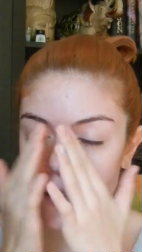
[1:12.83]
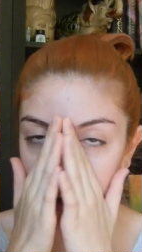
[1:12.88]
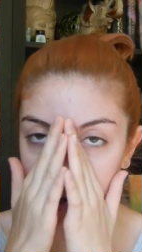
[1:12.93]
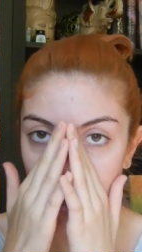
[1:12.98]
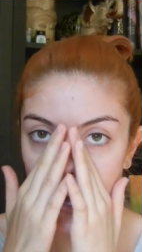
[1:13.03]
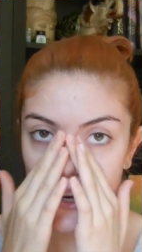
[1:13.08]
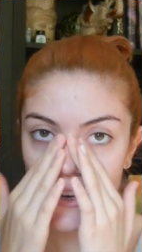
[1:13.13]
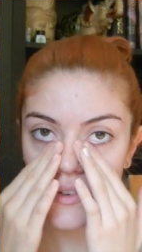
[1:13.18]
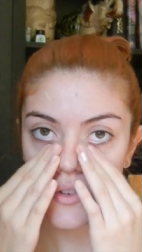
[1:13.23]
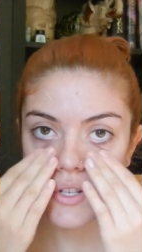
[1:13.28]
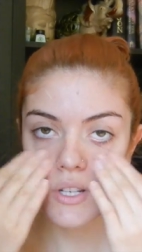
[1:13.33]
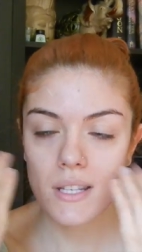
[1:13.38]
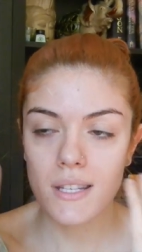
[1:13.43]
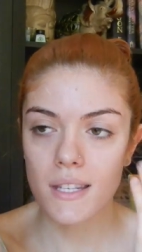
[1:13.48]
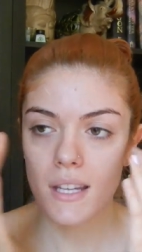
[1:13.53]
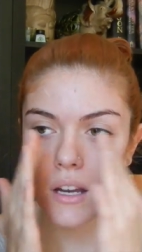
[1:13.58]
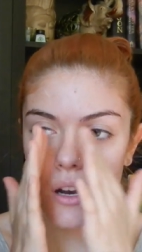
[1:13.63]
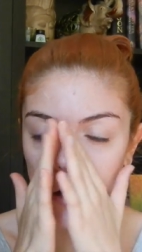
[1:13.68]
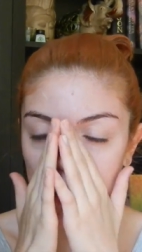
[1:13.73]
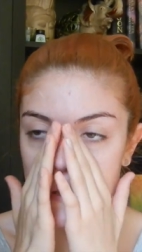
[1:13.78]
they kind of just
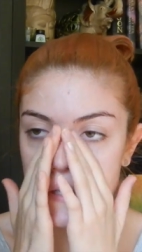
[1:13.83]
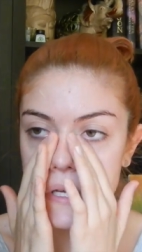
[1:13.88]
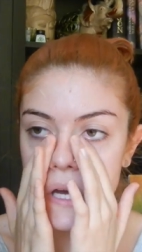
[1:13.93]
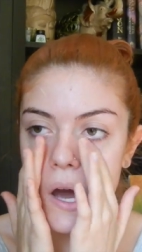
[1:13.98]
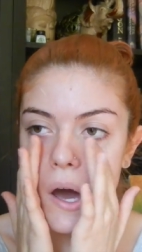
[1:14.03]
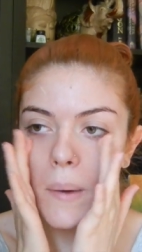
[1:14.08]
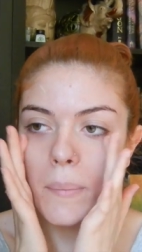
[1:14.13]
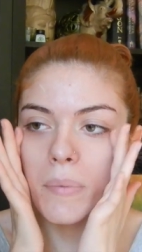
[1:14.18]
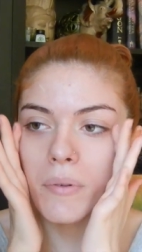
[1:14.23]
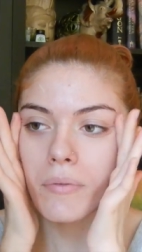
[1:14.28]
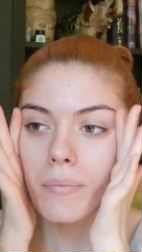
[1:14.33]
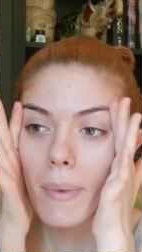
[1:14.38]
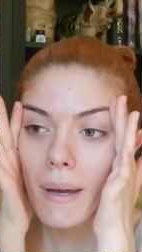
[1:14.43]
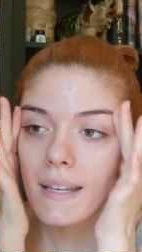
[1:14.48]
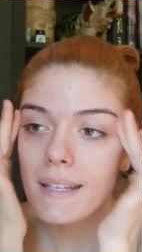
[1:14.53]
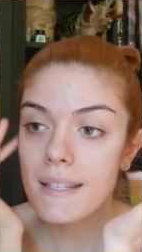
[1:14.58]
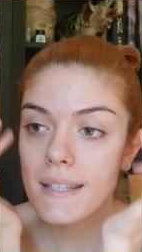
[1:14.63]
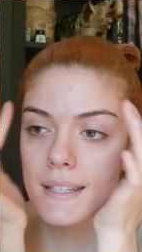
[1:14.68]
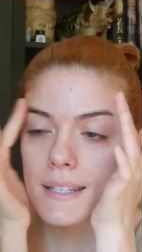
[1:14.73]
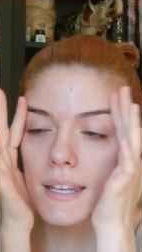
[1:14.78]
sit on top of
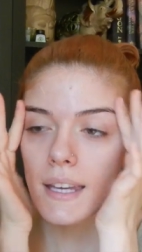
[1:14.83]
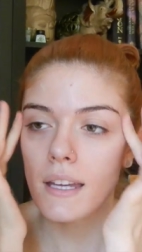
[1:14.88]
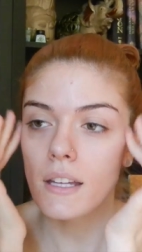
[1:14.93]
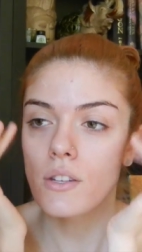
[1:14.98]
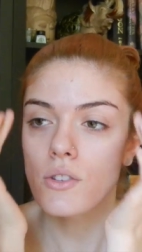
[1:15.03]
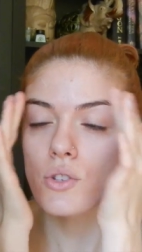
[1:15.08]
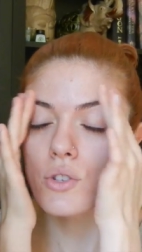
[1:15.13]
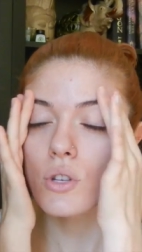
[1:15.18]
my skin,